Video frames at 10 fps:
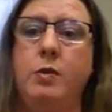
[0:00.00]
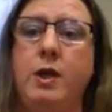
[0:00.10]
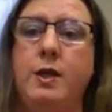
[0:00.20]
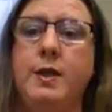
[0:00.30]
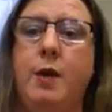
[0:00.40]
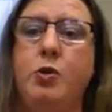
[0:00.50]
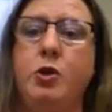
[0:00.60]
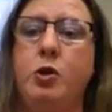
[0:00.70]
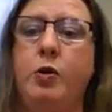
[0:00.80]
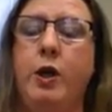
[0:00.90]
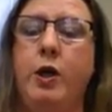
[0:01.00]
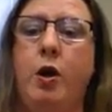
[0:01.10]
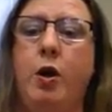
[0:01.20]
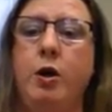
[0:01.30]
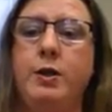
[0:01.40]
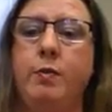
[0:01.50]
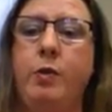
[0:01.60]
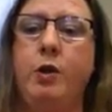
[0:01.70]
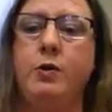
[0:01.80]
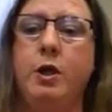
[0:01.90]
exceptional in arts
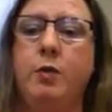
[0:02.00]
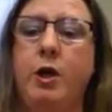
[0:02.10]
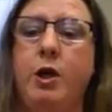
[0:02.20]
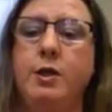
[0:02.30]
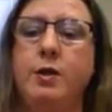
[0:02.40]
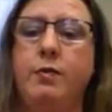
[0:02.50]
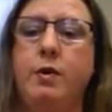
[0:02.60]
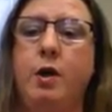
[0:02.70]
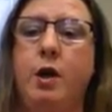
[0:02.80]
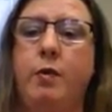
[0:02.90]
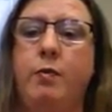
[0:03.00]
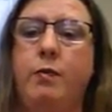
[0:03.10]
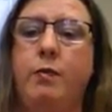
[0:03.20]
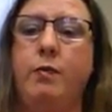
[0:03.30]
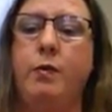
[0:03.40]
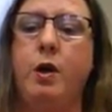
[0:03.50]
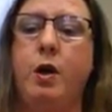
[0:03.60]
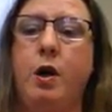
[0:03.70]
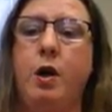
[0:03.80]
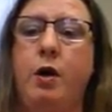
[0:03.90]
and music because
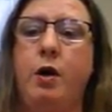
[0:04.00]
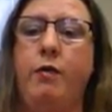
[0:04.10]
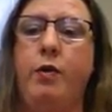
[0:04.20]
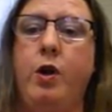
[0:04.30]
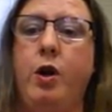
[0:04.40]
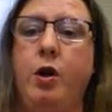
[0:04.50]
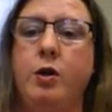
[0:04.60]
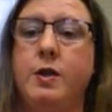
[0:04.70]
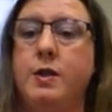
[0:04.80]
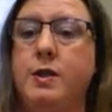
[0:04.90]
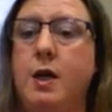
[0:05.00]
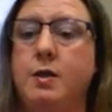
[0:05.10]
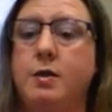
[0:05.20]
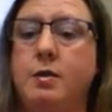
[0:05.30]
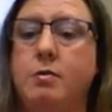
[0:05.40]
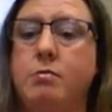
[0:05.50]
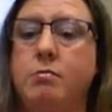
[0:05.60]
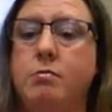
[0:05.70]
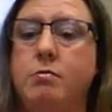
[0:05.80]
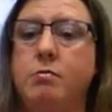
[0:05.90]
of their success.
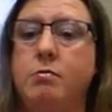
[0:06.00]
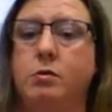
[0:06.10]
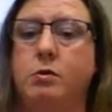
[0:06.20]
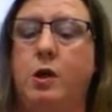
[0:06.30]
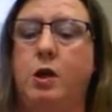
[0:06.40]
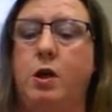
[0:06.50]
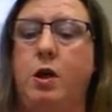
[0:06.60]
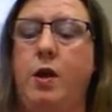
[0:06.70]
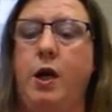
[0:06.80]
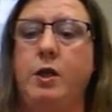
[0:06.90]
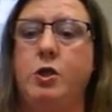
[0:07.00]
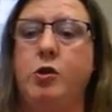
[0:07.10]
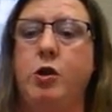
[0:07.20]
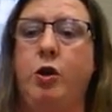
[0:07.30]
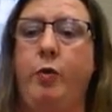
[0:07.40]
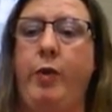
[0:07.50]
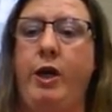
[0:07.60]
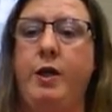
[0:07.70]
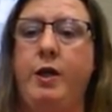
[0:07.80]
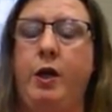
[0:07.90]
They can struggle
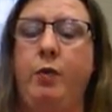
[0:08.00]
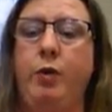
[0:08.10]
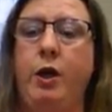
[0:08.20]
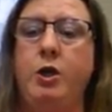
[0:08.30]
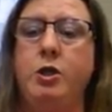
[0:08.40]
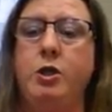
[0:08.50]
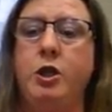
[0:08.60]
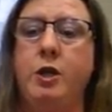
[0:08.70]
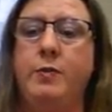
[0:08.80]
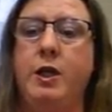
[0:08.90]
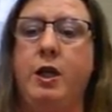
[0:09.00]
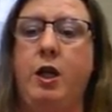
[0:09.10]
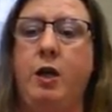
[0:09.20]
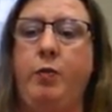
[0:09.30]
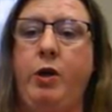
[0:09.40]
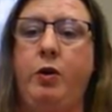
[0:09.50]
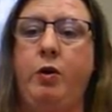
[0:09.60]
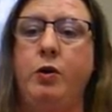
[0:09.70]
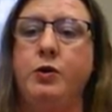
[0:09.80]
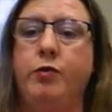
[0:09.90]
maintaining relationships and keeping
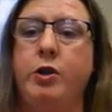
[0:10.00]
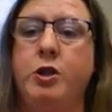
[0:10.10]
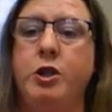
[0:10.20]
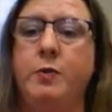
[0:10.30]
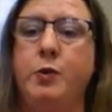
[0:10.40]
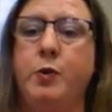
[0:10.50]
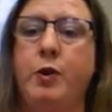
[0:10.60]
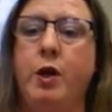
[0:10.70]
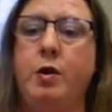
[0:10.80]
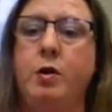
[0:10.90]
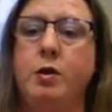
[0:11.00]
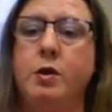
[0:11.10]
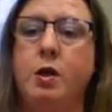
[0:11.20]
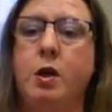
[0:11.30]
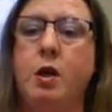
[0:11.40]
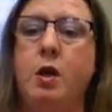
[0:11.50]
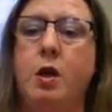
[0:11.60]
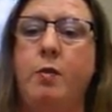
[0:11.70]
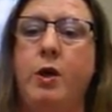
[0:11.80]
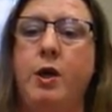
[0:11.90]
close friendships with others
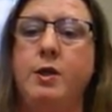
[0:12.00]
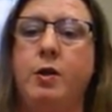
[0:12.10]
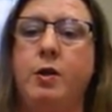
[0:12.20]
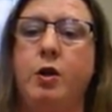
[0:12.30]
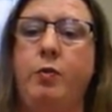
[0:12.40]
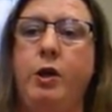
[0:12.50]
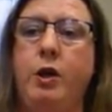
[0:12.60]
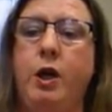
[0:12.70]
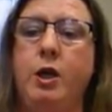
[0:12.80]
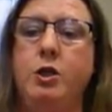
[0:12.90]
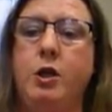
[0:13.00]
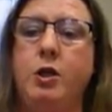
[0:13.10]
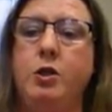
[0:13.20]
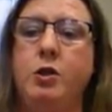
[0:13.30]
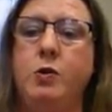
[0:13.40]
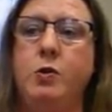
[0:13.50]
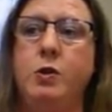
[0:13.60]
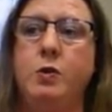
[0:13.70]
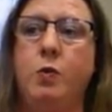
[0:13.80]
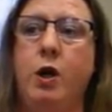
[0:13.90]
because of their communication
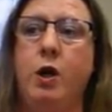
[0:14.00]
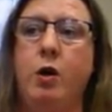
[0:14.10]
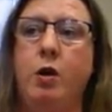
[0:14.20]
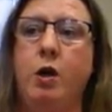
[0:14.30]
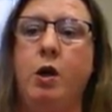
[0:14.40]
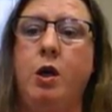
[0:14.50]
issues as well.